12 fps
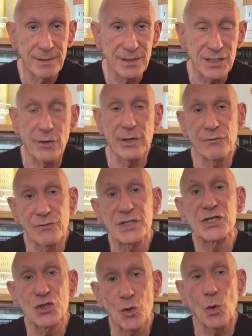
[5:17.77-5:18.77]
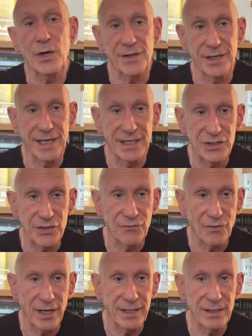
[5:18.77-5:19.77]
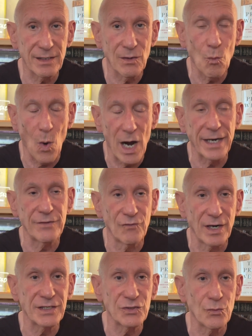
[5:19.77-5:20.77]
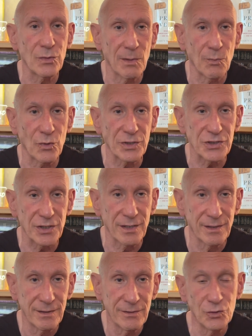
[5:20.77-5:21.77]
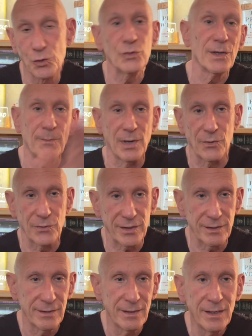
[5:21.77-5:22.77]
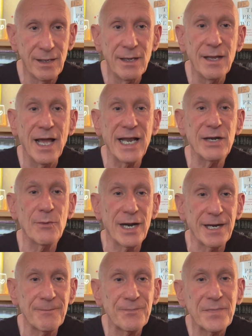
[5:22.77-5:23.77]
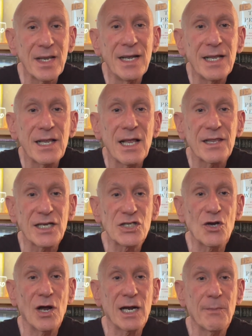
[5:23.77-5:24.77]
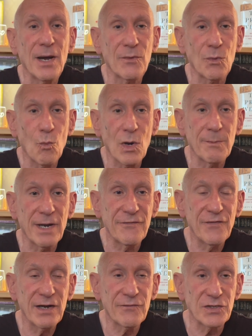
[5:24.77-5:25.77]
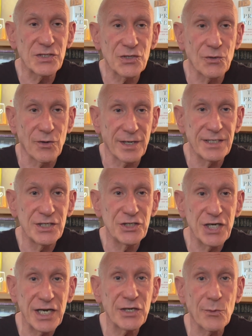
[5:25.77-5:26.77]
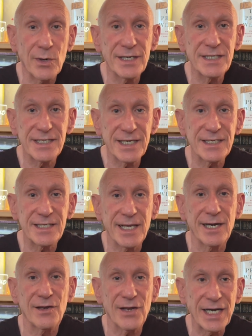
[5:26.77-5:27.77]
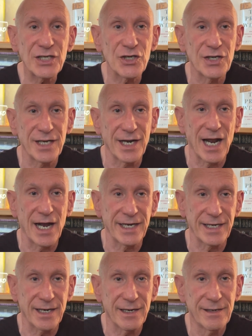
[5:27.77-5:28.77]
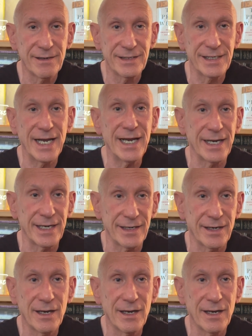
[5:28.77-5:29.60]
Restore the nationwide right to an abortion. Do them both. Anyway, let's talk about one of my favorite stories. January 6th, an election denying. Yay.